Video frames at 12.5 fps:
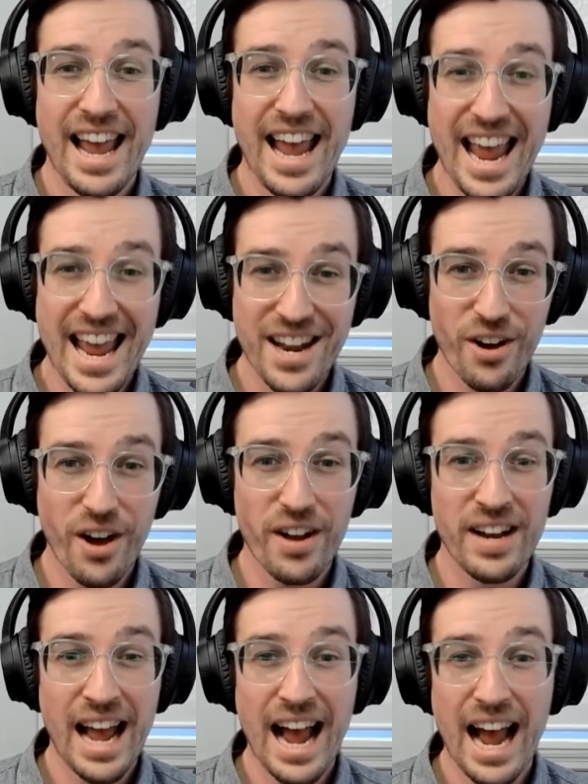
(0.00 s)
and
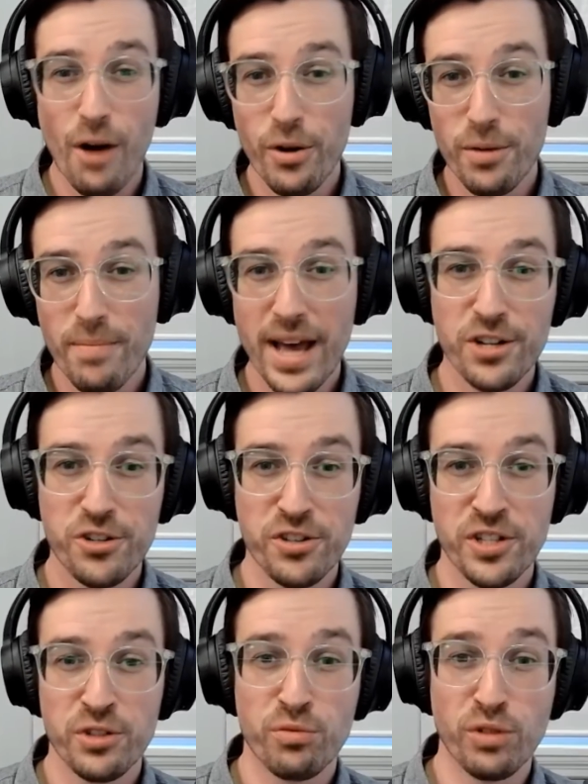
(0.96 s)
on how it
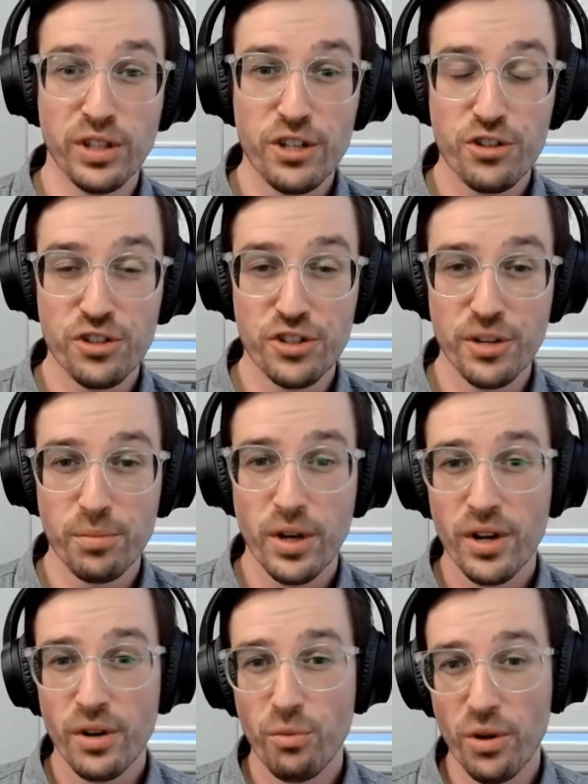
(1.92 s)
manages its relationship
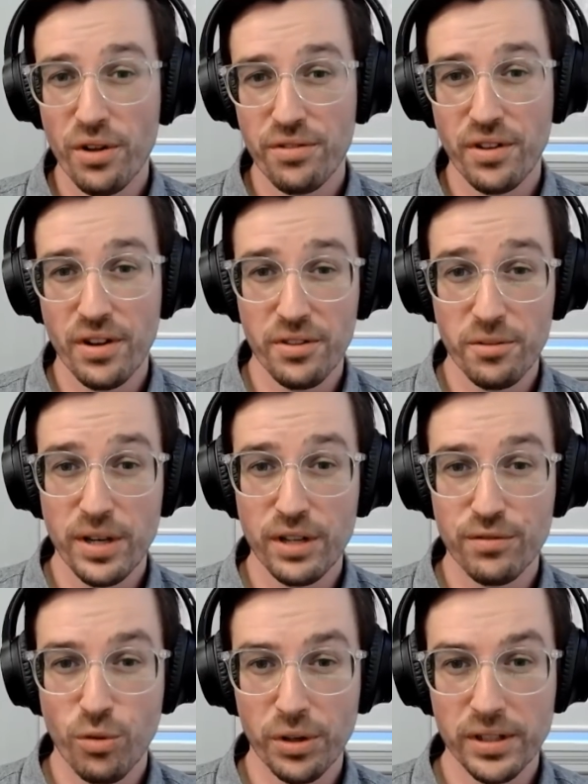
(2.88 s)
with uh, the
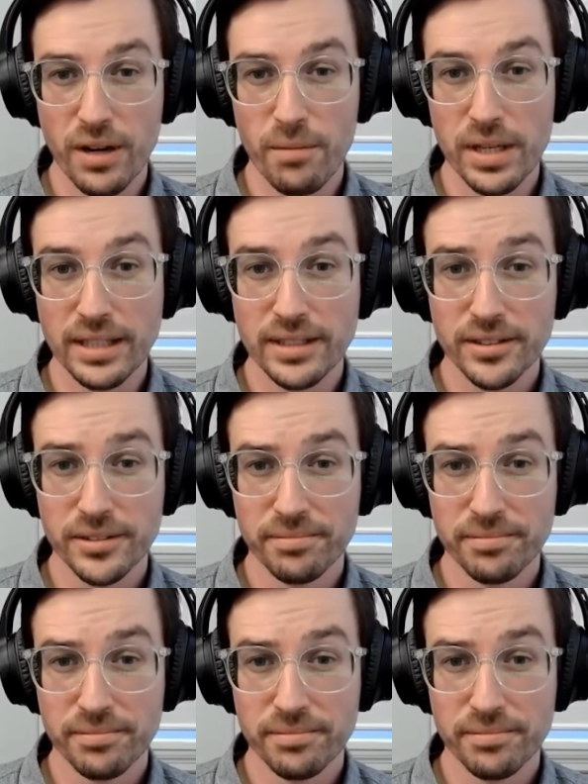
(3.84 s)
big foreign companies.